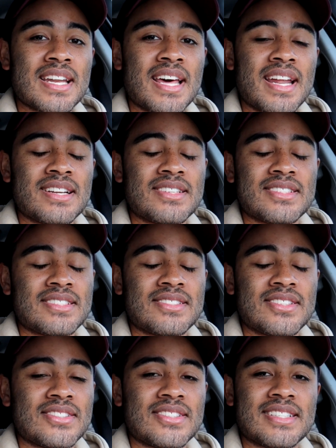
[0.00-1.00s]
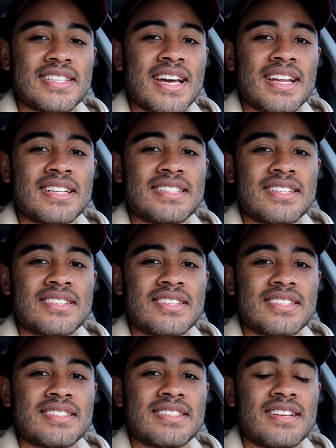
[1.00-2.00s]
I just decided to
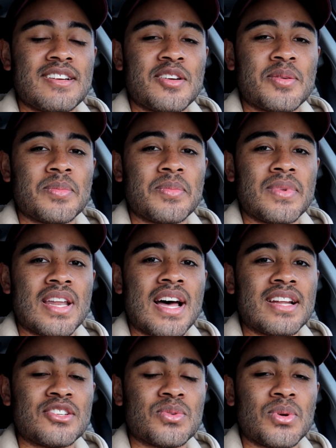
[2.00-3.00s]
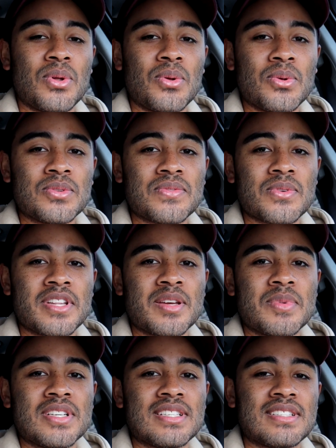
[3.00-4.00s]
just not drill holes for
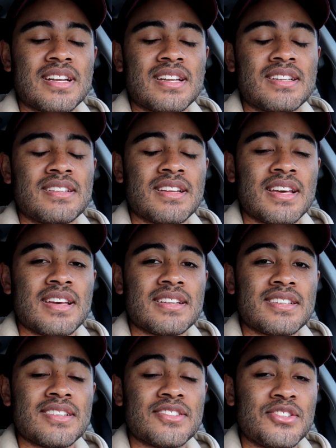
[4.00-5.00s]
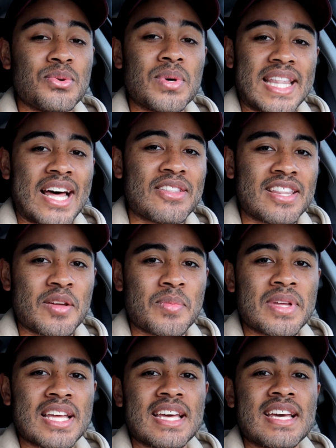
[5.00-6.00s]
them and decided to just do without
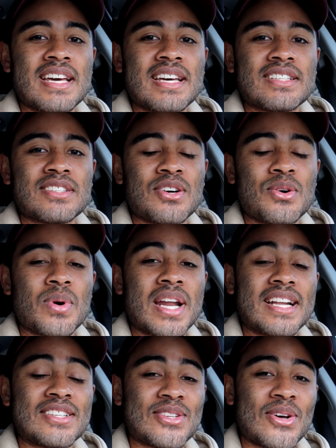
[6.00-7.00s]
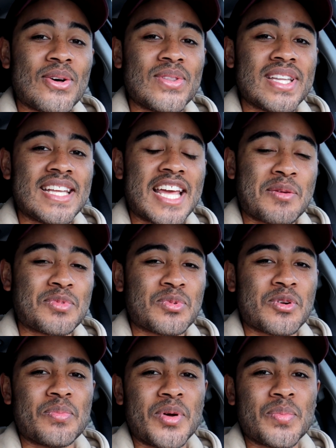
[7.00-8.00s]
them. So when I installed the M
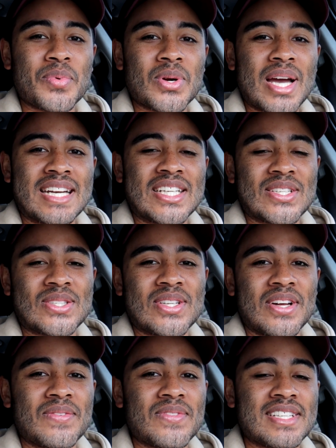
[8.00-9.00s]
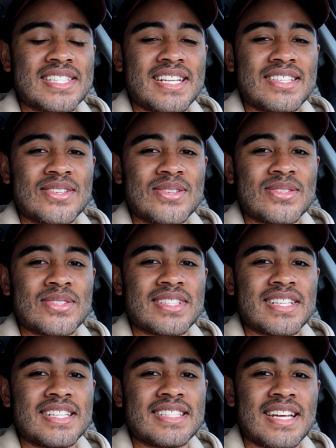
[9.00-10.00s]
Sport bumper, I just stuffed the sensors
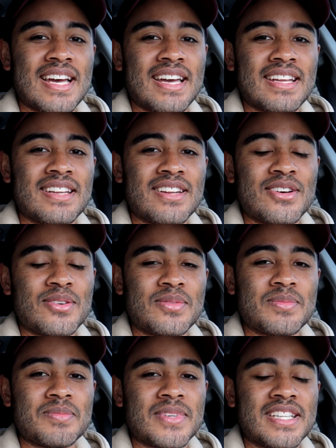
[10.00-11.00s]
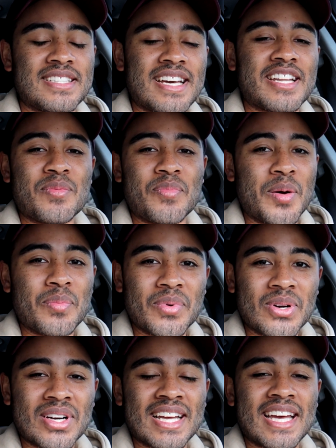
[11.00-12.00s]
inside, in the side of the
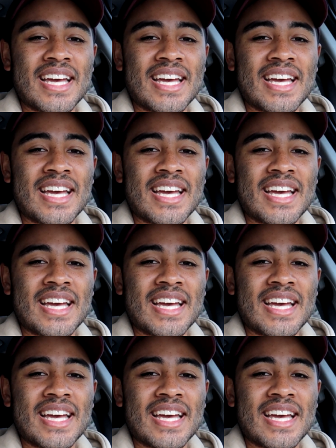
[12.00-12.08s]
bumper.